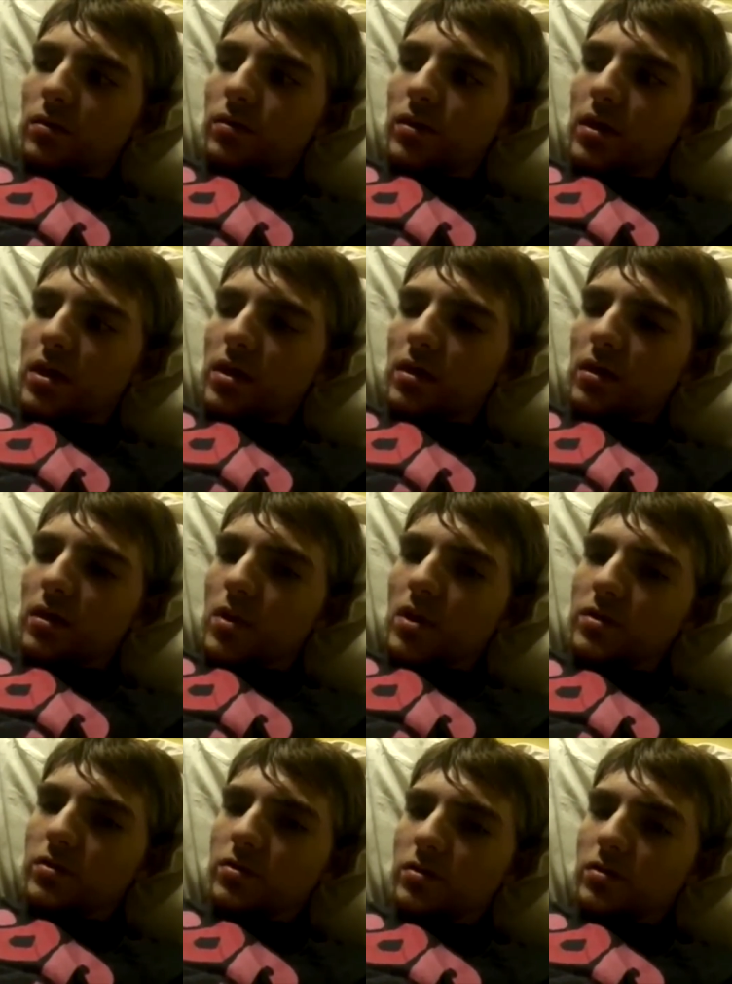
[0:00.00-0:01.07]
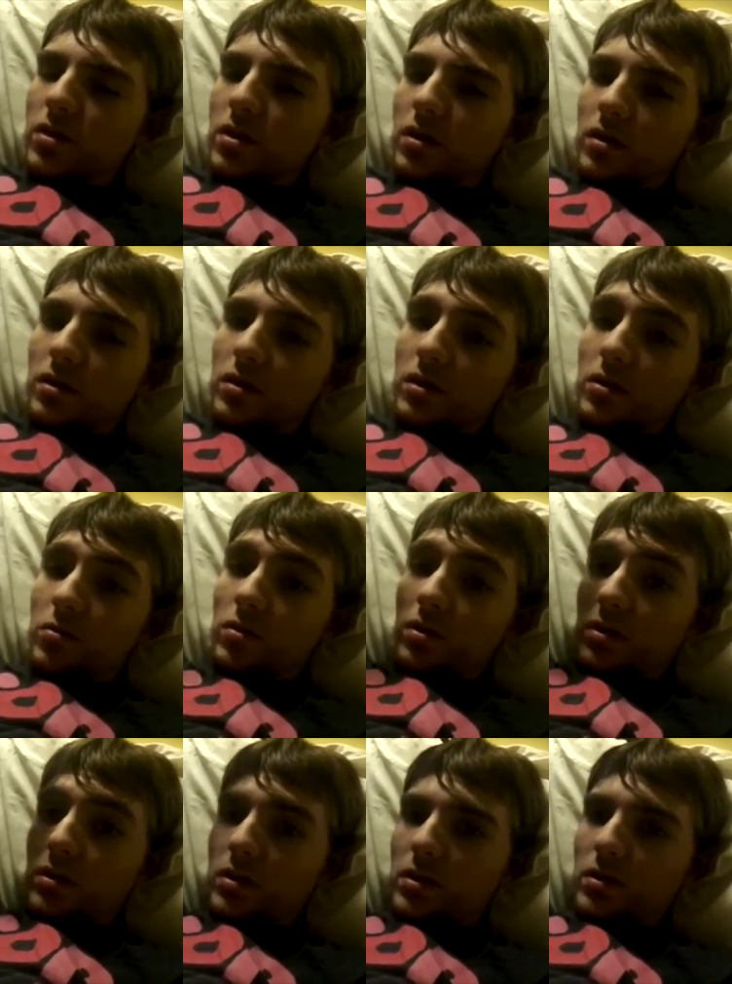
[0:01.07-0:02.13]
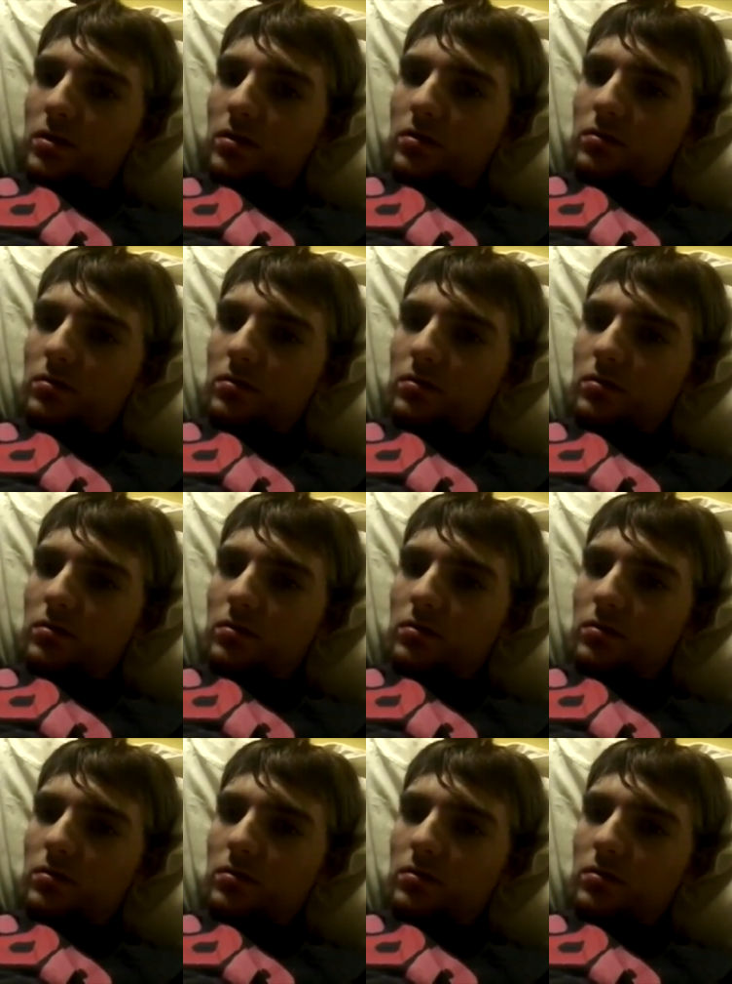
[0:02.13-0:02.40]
then the monster's not gonna do anything.